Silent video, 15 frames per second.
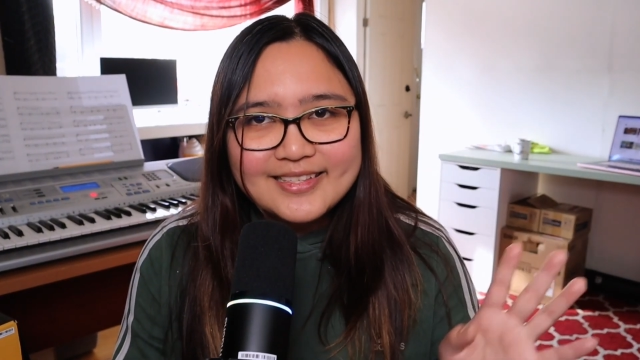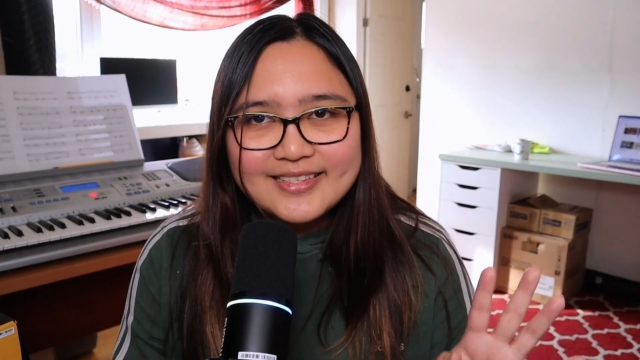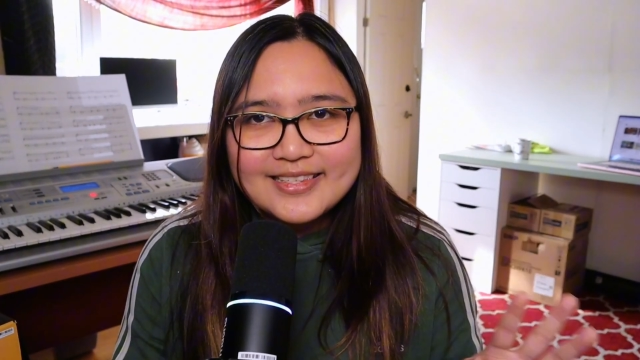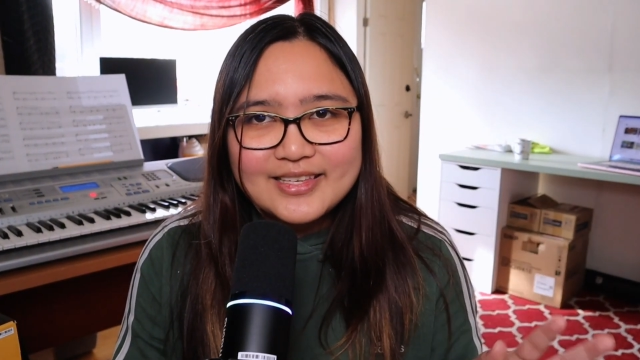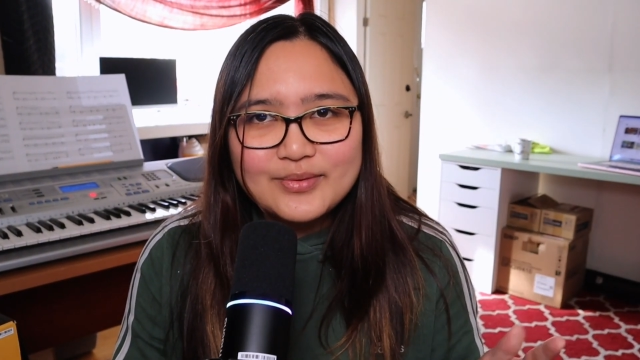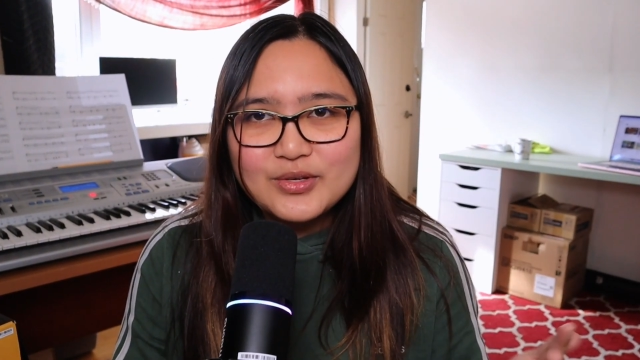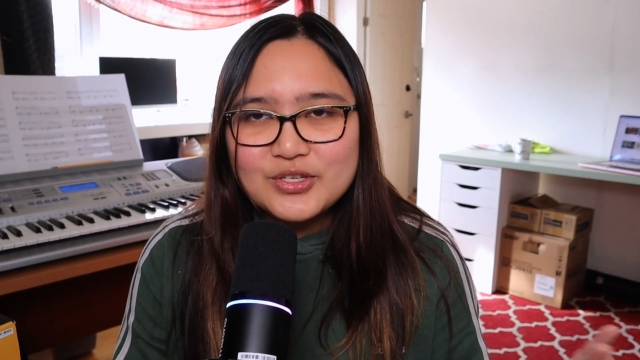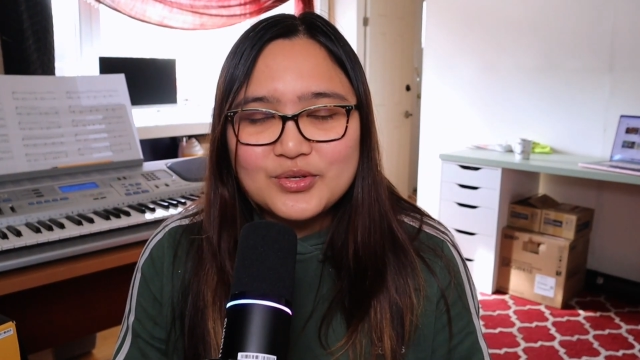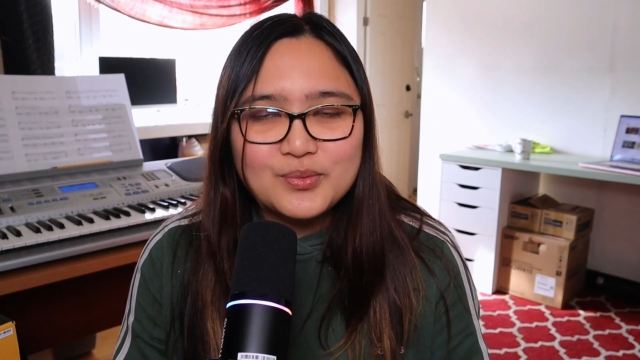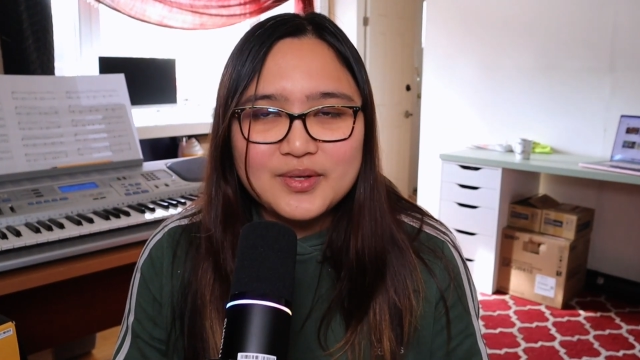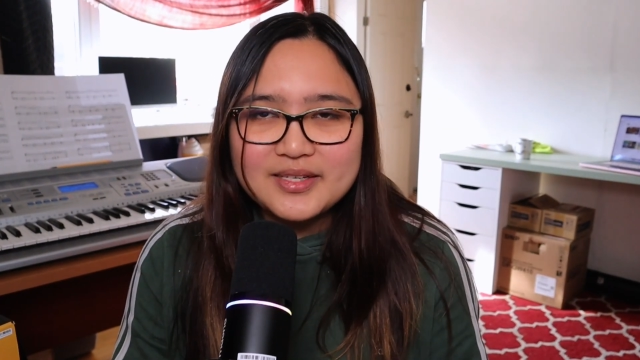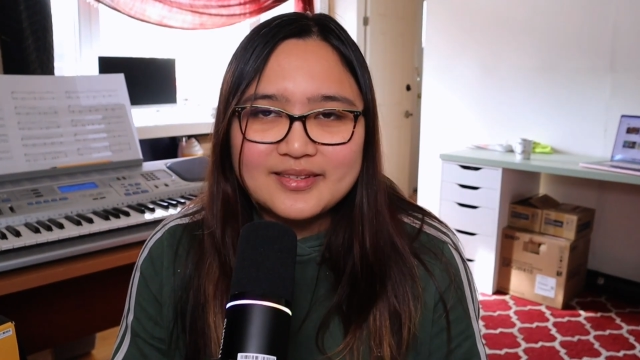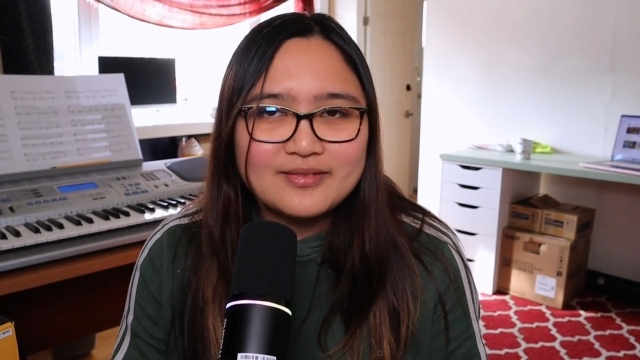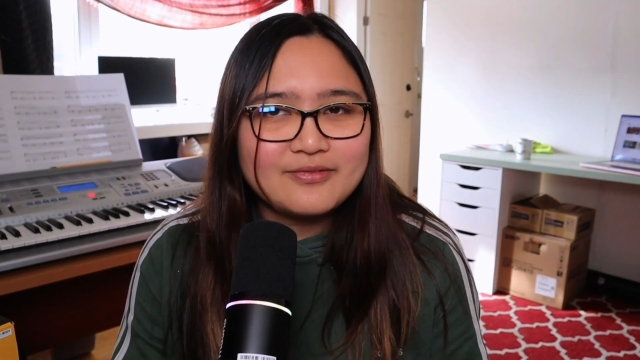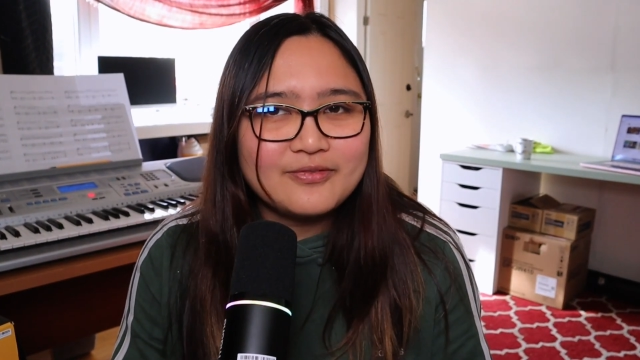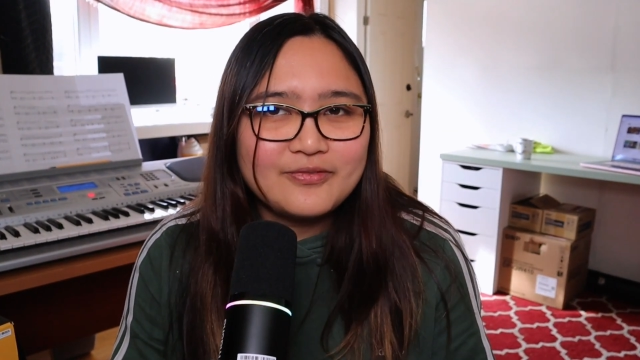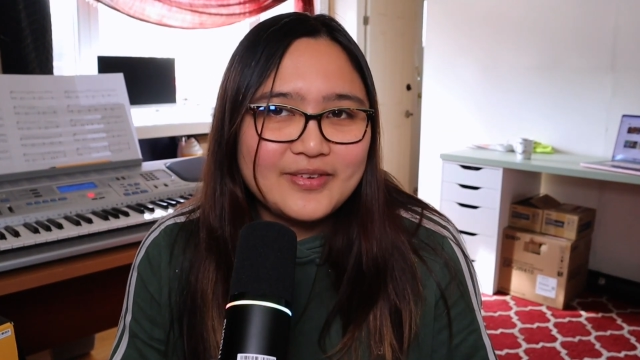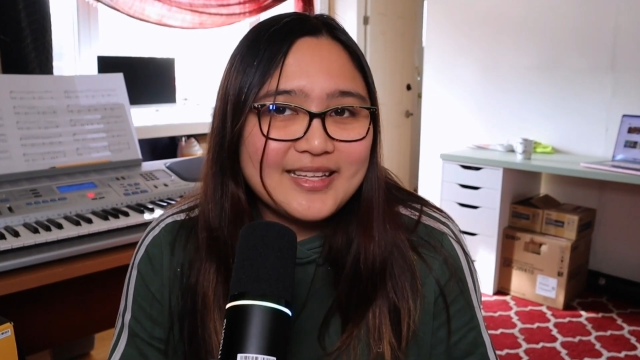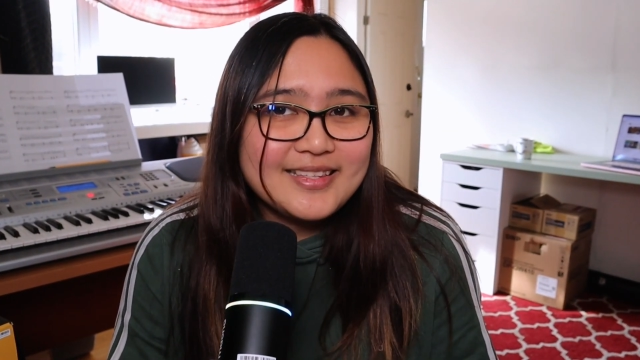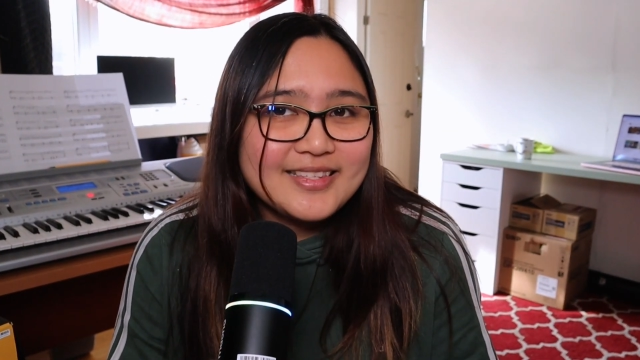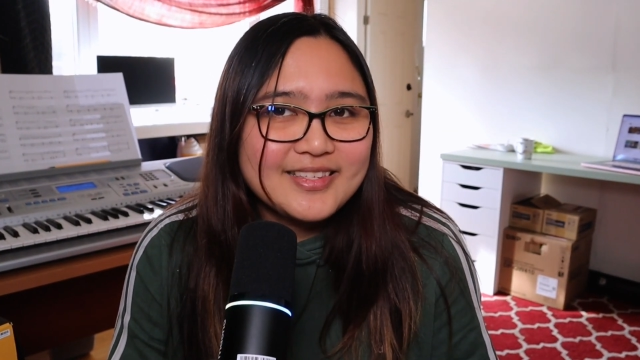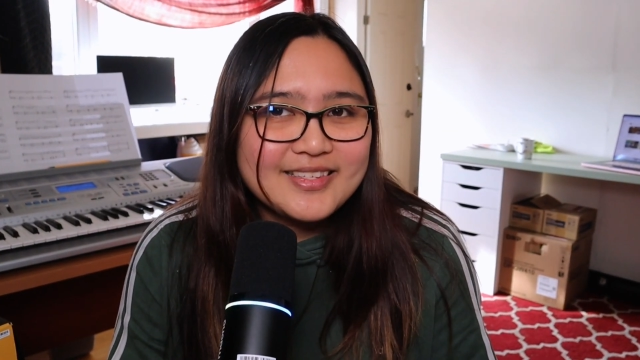and see which one
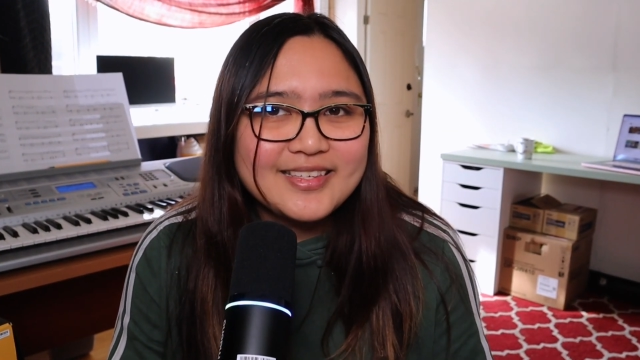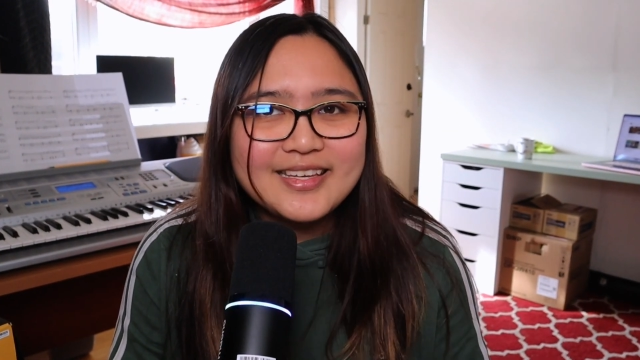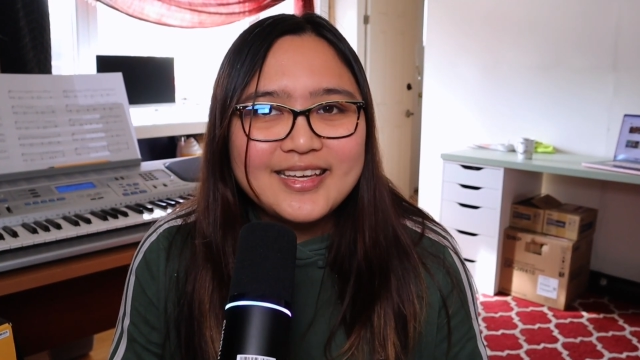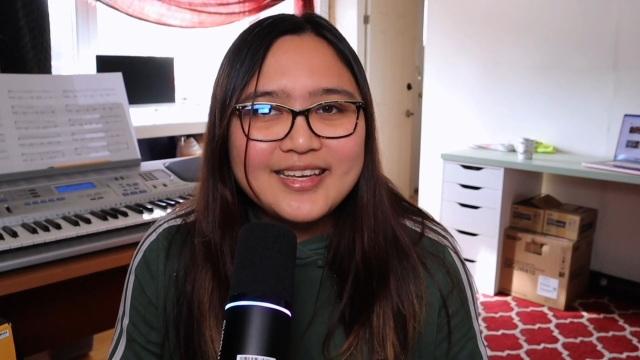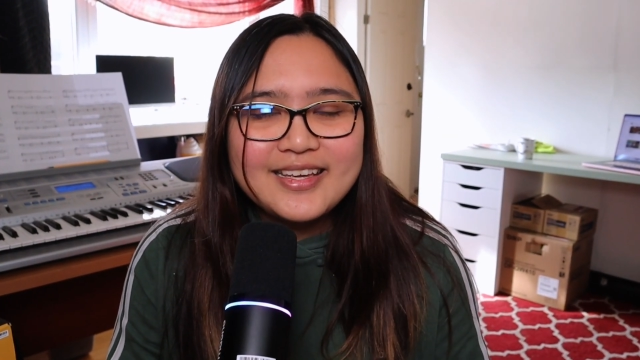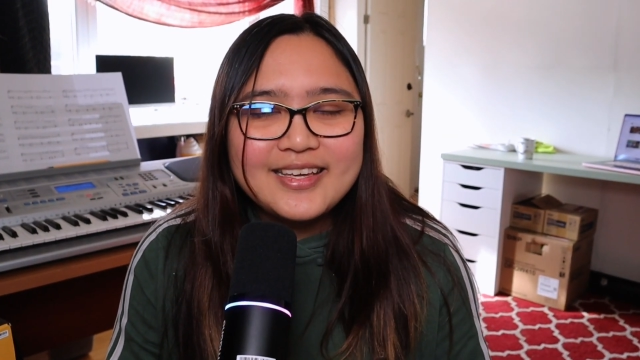fits.